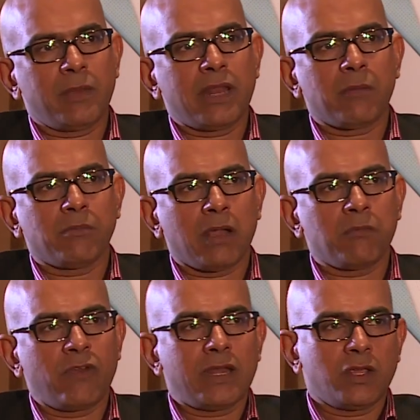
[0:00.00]
I mean,
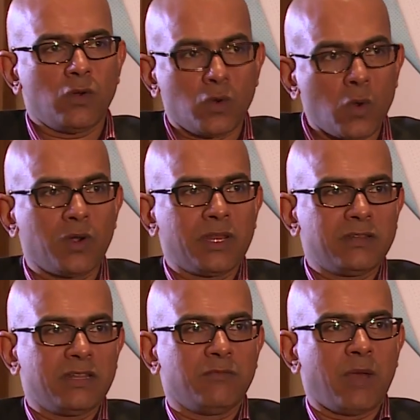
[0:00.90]
I'm very cocooned
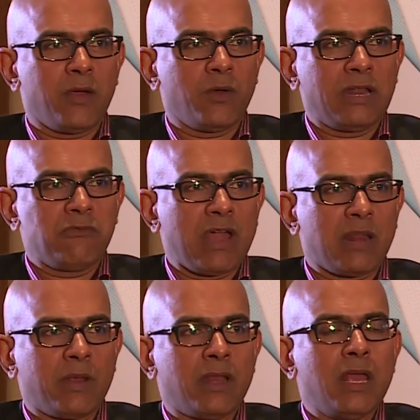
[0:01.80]
in my own
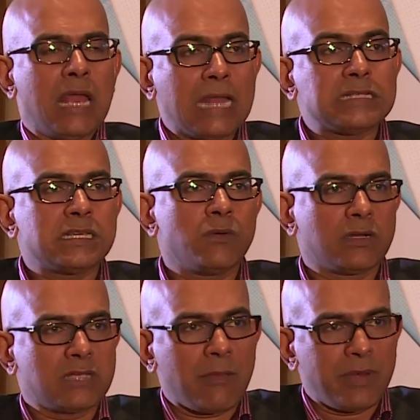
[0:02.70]
environment and see
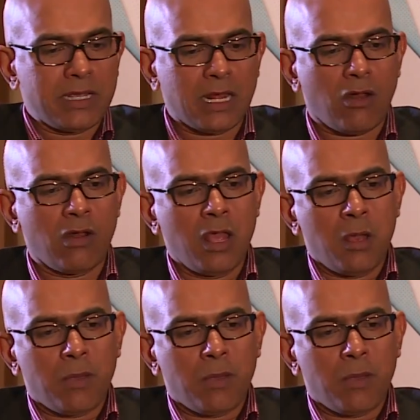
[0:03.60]
what's happening around.